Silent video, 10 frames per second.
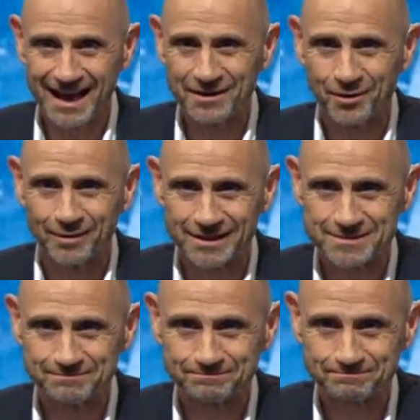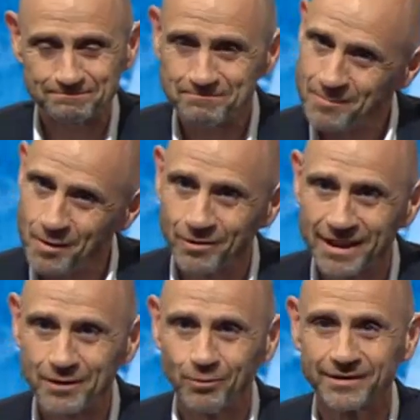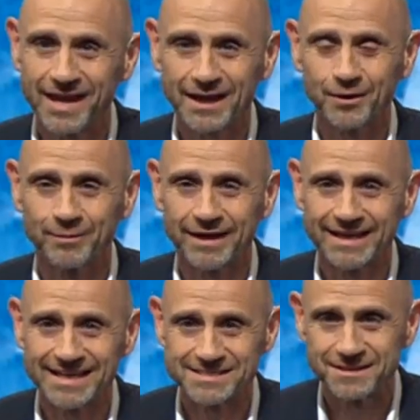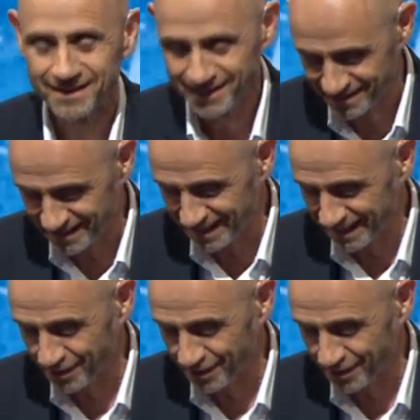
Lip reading: economics. Well, they call the economic elite the